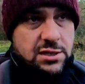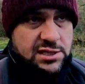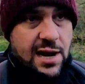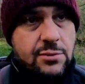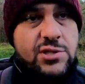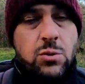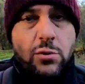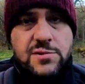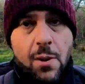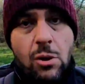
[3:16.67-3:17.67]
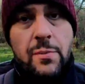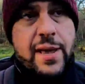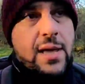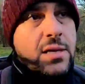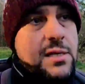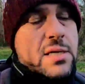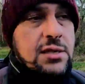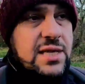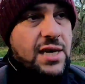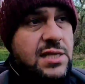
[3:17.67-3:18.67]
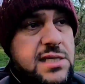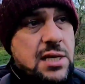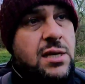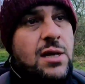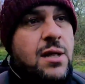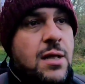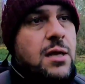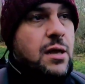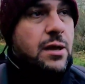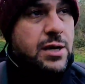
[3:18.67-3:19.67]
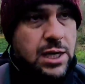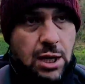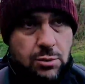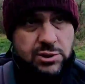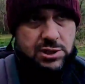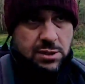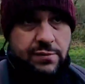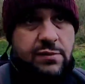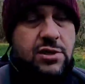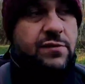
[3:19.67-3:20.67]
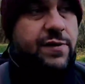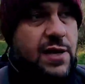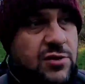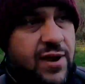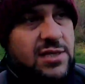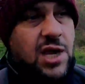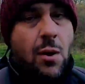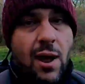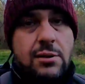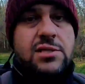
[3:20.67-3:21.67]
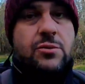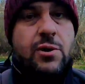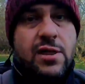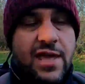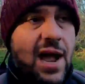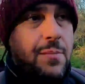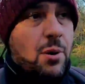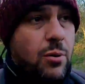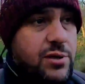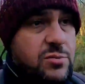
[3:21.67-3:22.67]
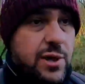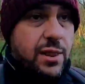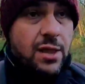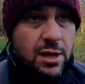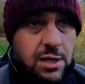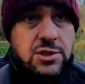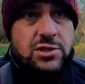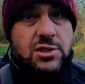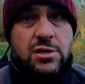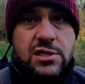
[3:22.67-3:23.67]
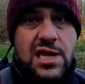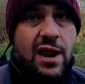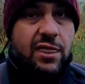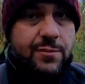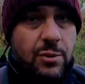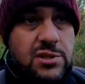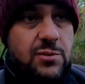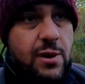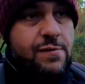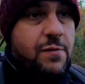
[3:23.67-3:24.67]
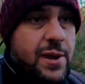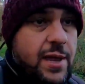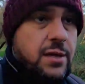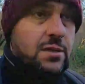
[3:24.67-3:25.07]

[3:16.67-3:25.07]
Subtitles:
down towards Maltby and Dinnington, and it goes. Freight trains go out to the iPort as well, just the other side of the motorway from here.